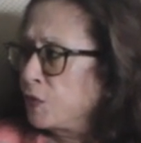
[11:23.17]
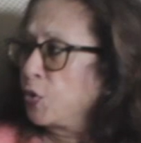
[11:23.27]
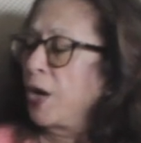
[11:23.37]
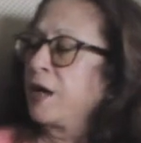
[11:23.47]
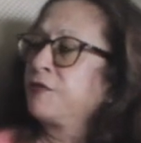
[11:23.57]

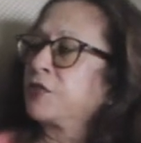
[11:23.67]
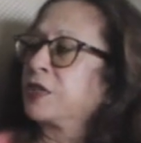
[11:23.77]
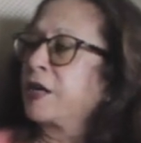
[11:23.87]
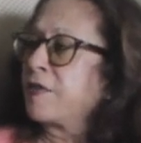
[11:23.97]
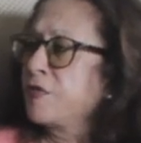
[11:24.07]
You have
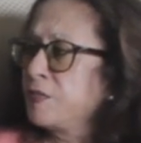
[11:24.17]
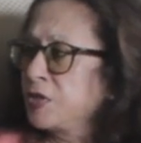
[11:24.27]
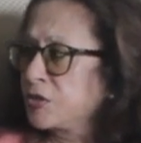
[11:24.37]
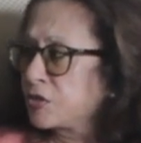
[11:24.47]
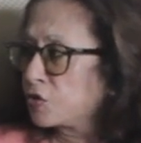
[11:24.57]

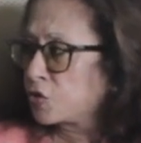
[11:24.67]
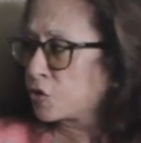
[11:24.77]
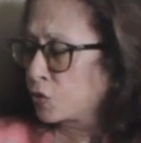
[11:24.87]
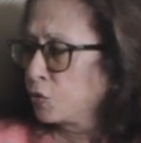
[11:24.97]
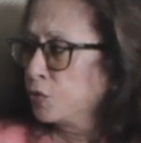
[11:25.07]
government
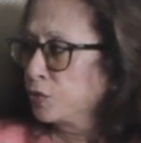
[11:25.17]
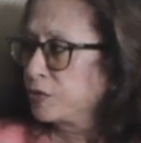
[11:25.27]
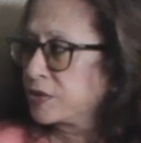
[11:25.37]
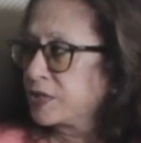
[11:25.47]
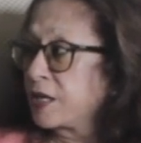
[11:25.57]

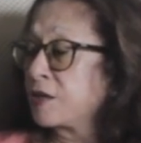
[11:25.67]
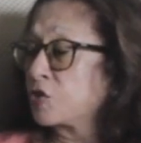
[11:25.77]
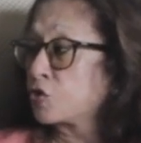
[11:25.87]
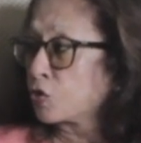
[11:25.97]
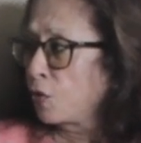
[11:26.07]
schools that are
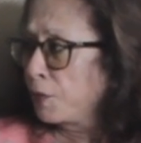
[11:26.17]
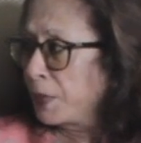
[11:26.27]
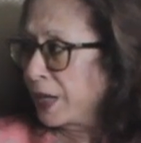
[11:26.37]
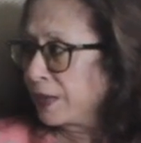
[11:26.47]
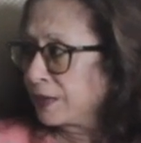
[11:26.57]
so
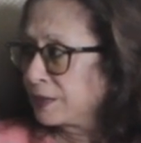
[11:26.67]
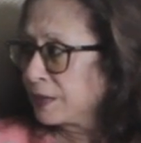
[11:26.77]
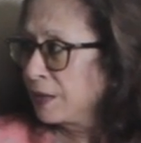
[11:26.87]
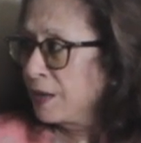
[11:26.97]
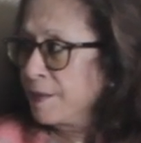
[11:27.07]
bad
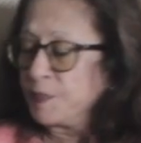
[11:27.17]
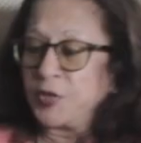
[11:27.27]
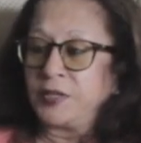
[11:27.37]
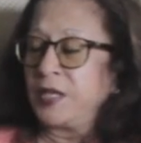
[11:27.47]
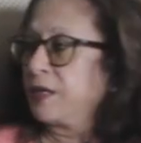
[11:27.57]

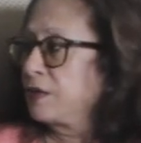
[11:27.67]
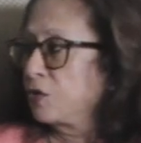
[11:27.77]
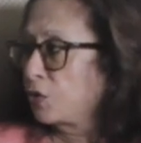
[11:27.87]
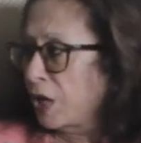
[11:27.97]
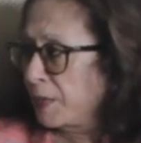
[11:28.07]
that
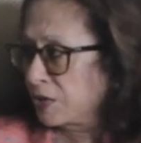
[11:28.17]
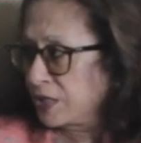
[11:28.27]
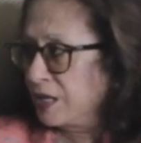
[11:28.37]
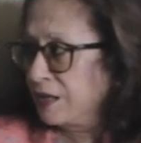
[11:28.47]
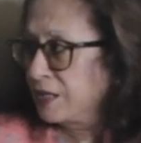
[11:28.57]
you come
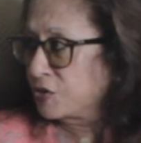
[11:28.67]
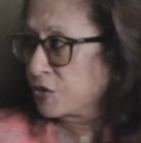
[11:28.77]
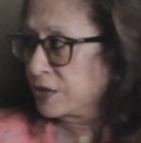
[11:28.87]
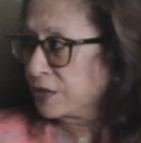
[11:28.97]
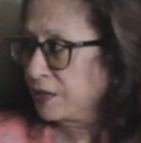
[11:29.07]
out
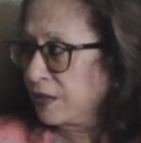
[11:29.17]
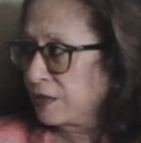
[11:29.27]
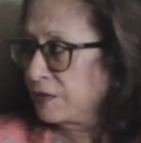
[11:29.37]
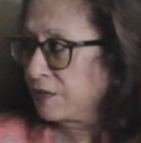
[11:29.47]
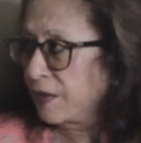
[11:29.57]
illiterate at the
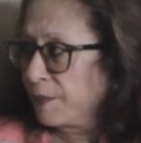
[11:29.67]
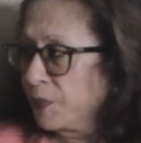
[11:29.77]
end of them.